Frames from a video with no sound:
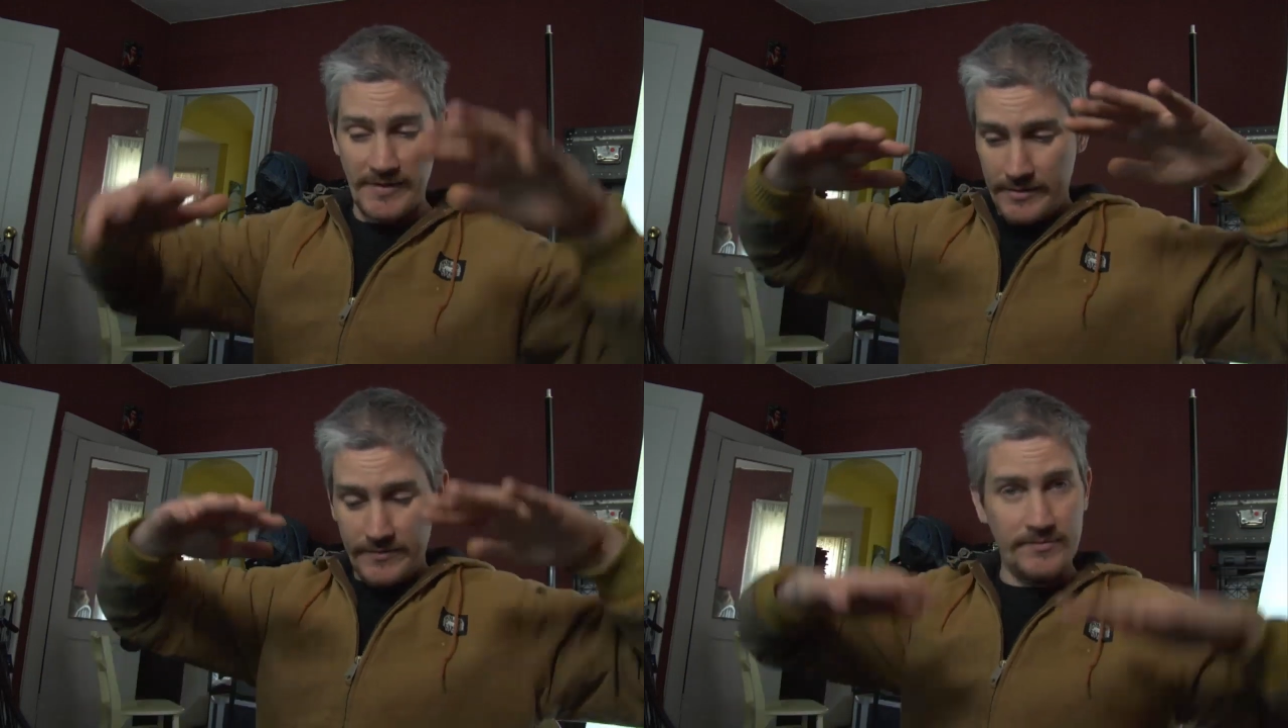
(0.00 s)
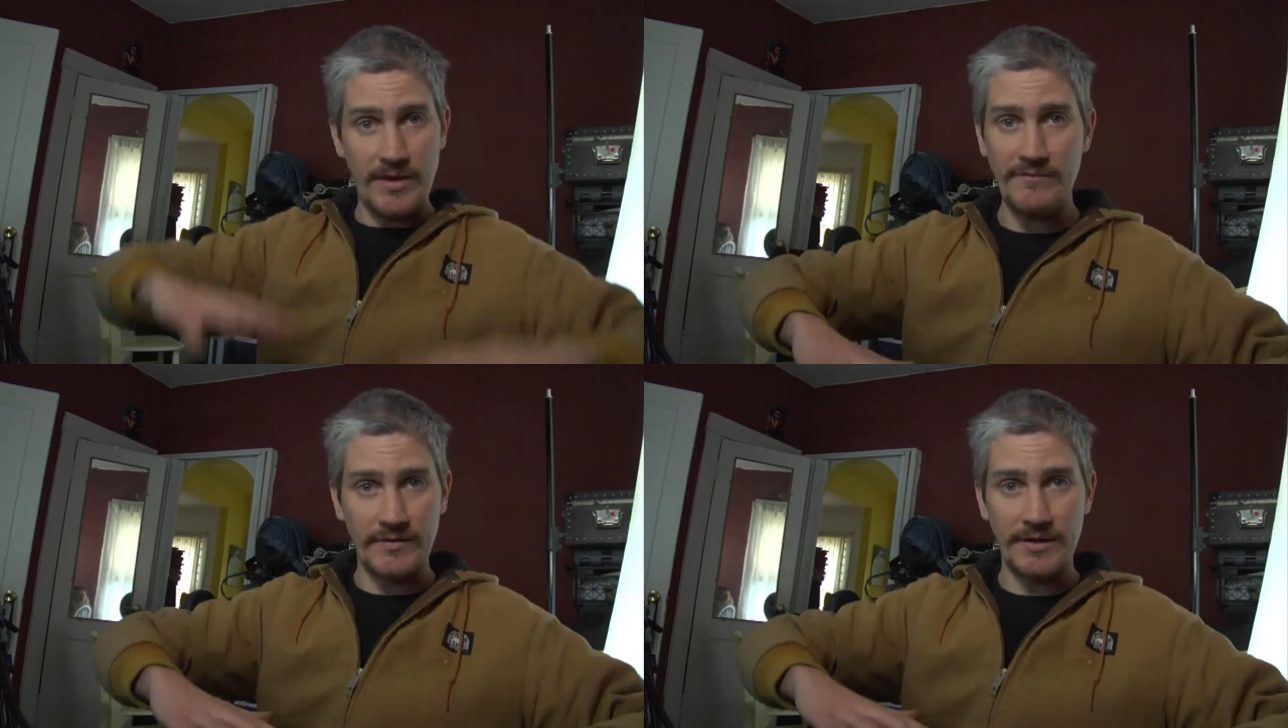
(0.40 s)
I can
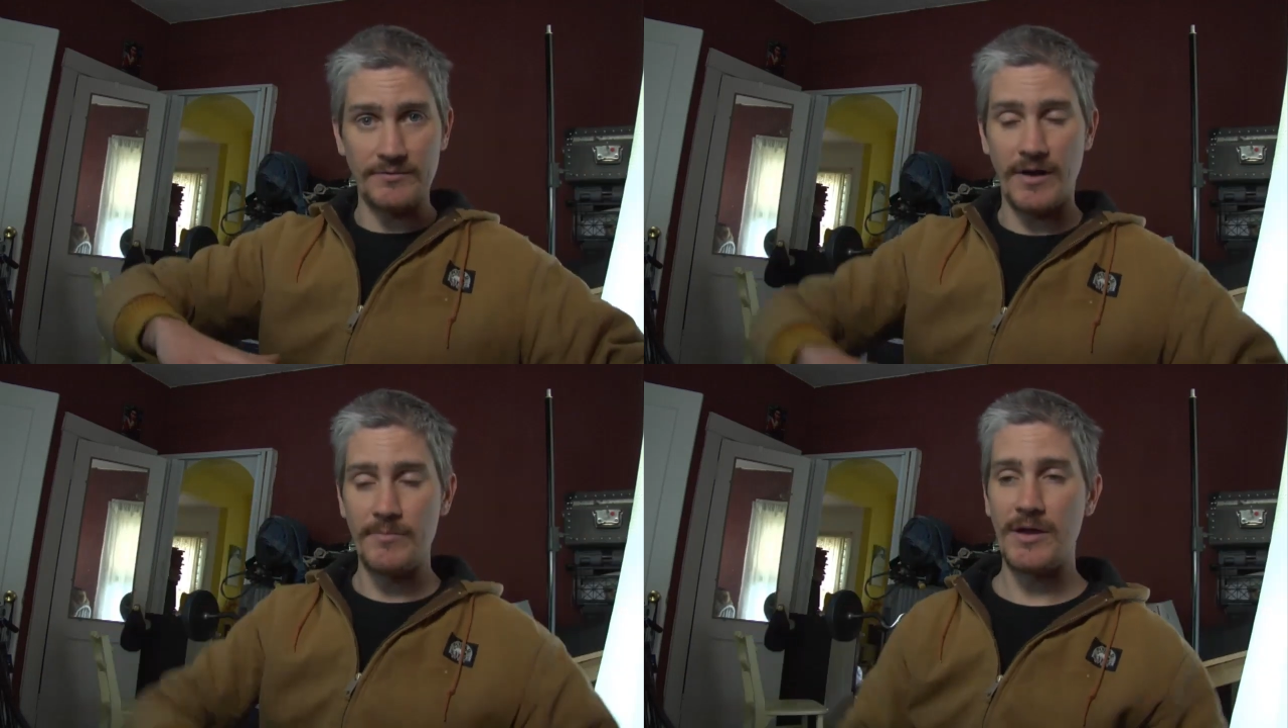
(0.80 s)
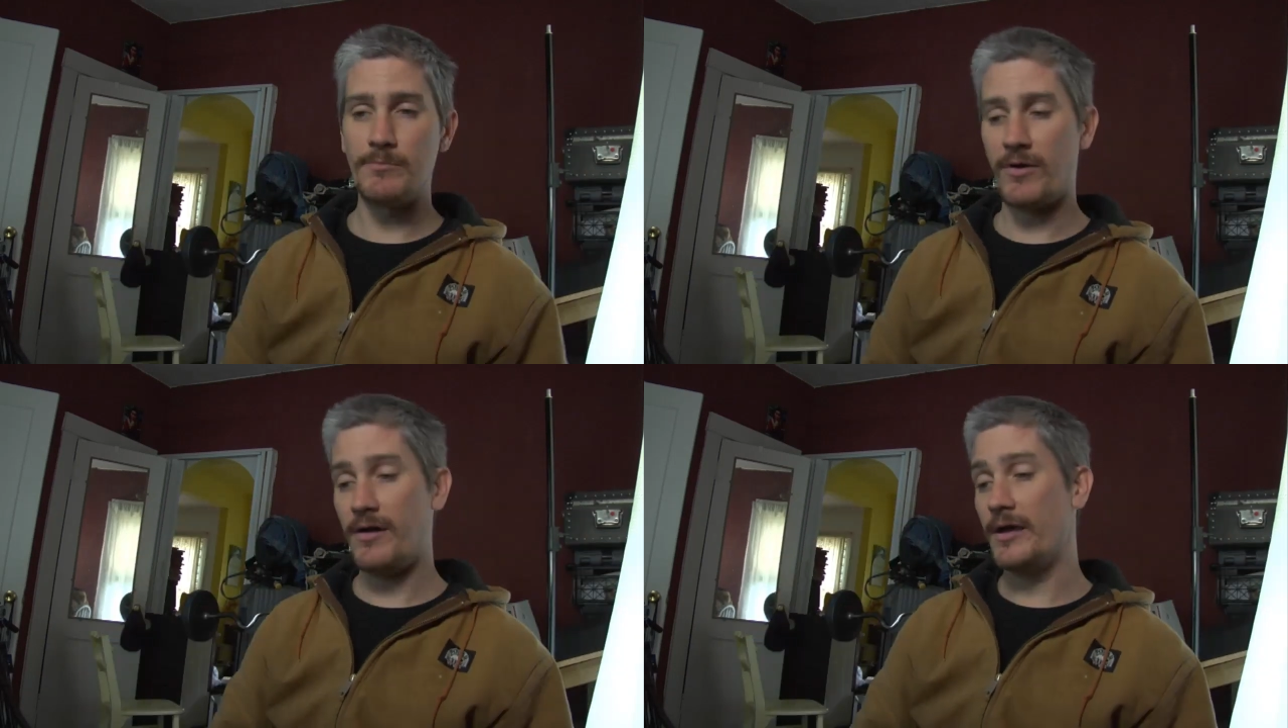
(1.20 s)
definitely drop
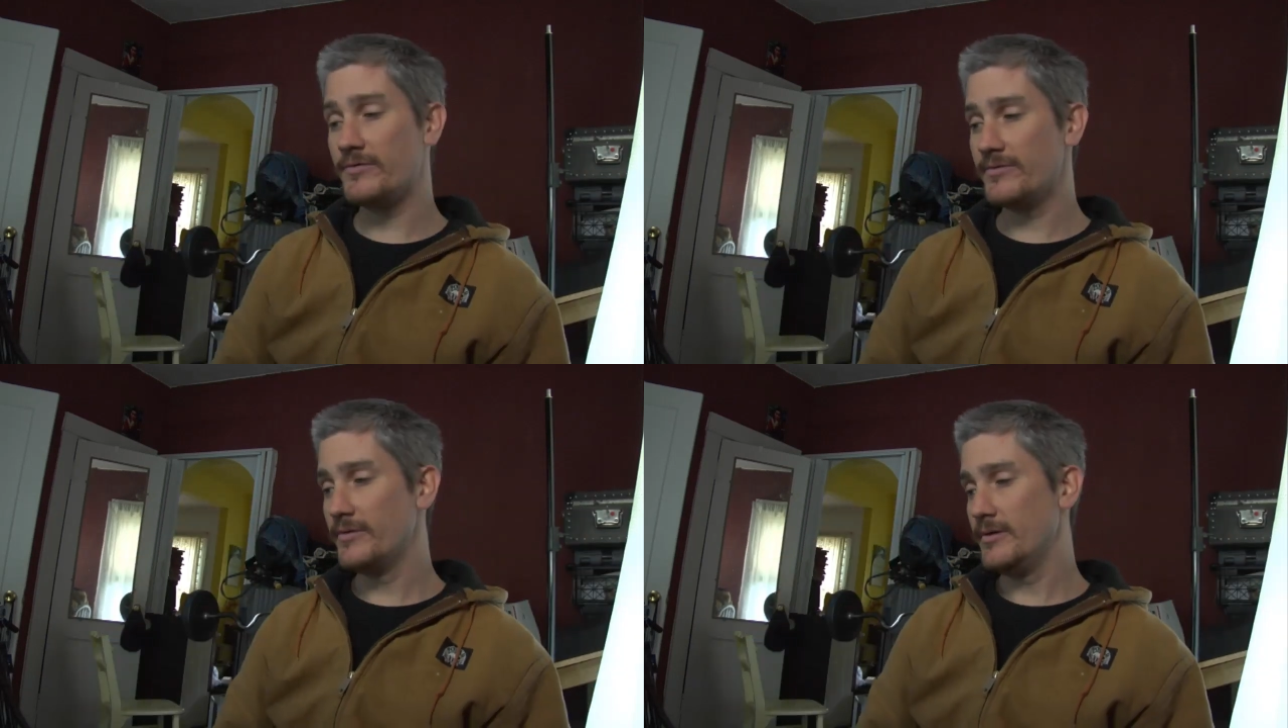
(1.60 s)
that price.